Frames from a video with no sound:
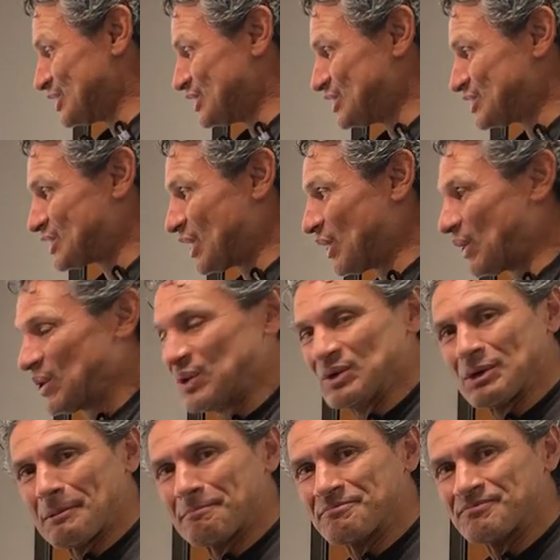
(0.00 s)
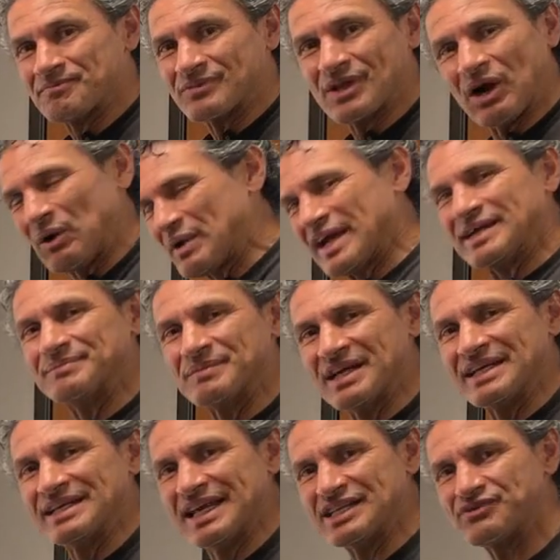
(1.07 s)
So, okay,
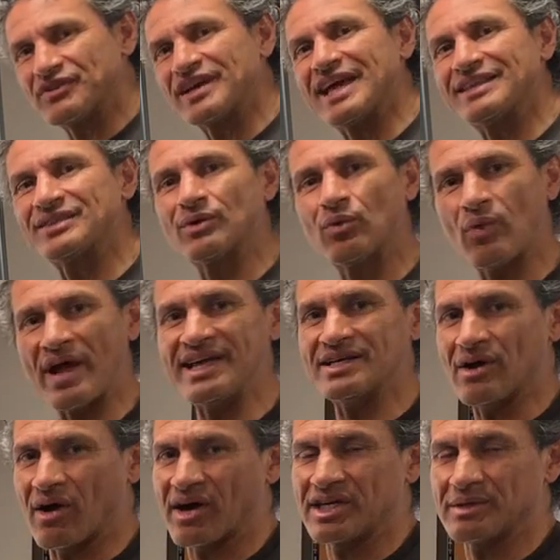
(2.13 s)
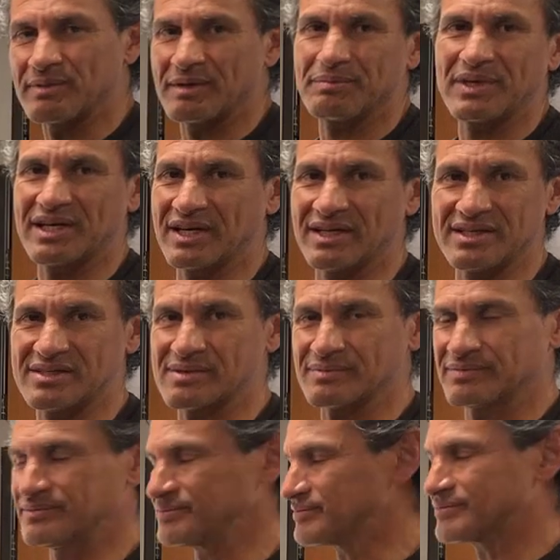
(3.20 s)
let's forget the weight argument, because
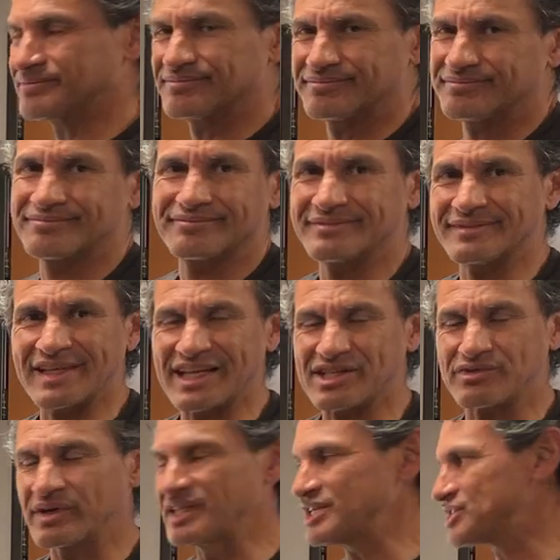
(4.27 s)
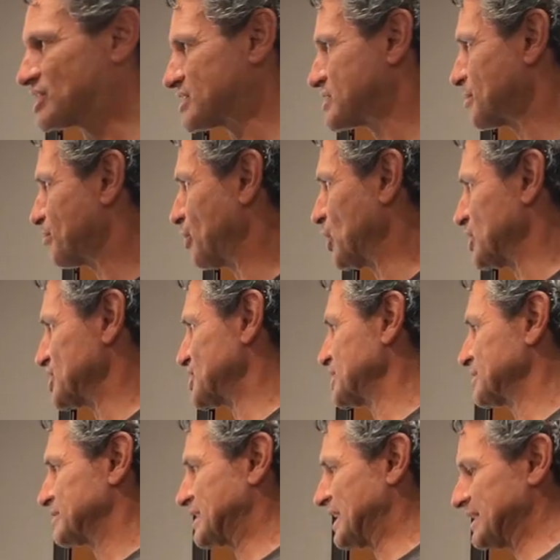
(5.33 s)
that's really just a push,
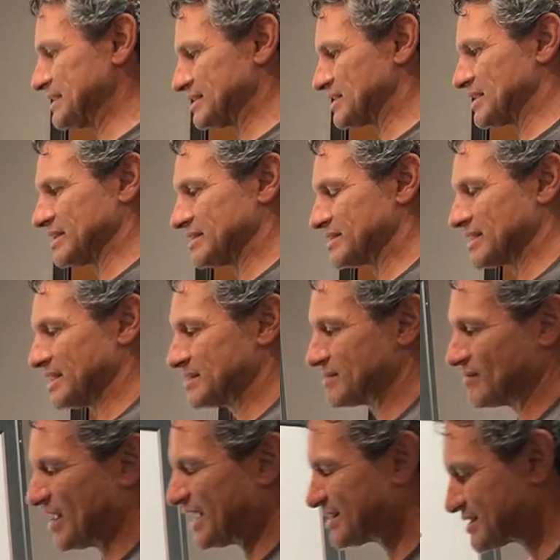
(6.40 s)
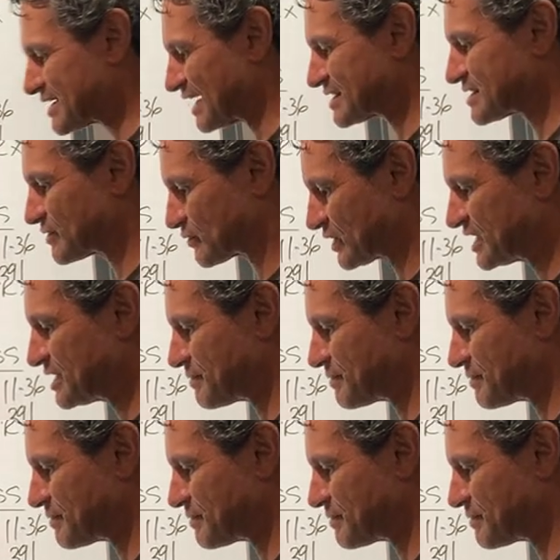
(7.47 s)
right? It doesn't really